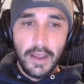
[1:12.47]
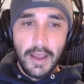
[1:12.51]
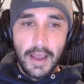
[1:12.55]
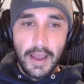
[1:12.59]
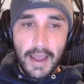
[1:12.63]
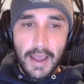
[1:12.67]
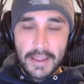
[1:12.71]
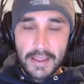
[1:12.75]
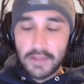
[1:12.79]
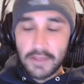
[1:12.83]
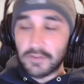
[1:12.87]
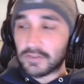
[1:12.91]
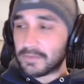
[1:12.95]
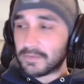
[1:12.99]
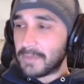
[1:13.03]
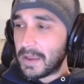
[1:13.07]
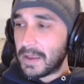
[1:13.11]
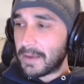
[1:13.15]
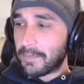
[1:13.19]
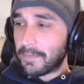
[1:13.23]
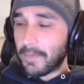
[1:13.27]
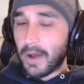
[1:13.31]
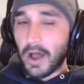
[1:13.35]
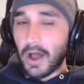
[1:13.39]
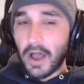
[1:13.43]
I used to
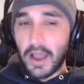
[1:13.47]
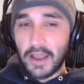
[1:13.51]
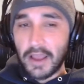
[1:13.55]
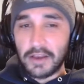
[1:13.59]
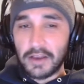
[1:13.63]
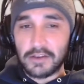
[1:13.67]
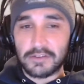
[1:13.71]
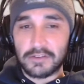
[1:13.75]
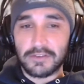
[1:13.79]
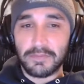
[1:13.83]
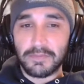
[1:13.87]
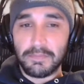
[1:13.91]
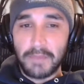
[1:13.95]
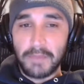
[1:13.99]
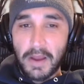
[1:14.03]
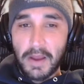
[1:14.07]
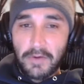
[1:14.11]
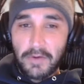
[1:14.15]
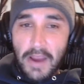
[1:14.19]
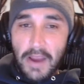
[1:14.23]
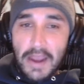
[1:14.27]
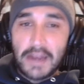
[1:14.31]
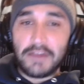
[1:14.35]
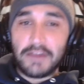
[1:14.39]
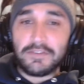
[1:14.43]
make mods by
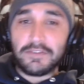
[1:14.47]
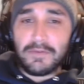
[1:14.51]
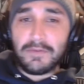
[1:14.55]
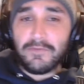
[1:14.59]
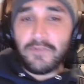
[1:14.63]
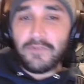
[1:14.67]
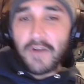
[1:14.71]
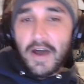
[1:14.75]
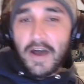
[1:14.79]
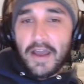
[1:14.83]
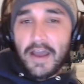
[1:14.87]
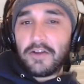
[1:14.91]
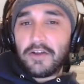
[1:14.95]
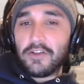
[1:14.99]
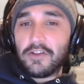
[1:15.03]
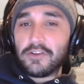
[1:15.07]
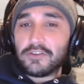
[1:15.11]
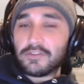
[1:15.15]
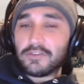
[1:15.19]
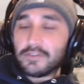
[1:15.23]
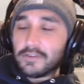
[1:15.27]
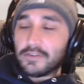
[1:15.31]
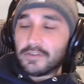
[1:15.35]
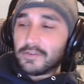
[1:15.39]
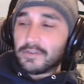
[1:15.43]
writing some
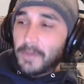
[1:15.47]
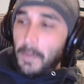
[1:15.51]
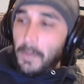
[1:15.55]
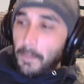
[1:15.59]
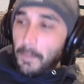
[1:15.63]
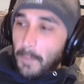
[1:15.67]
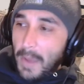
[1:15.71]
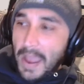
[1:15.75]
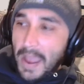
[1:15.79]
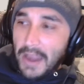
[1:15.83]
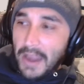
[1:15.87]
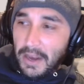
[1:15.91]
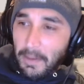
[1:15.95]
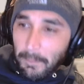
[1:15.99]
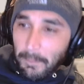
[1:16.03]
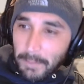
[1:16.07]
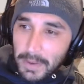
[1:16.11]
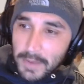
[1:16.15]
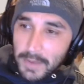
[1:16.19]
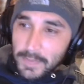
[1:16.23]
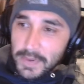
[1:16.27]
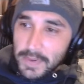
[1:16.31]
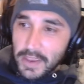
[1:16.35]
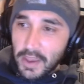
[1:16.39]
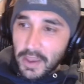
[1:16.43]
files, packing
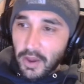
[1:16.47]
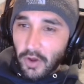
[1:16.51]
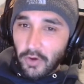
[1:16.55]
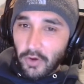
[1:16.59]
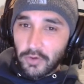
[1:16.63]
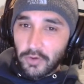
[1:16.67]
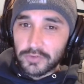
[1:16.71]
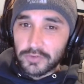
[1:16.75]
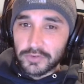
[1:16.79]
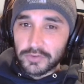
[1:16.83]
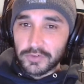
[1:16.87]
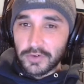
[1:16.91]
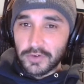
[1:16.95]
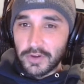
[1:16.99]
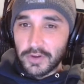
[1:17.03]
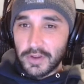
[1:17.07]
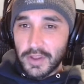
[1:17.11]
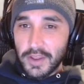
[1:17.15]
PBOs,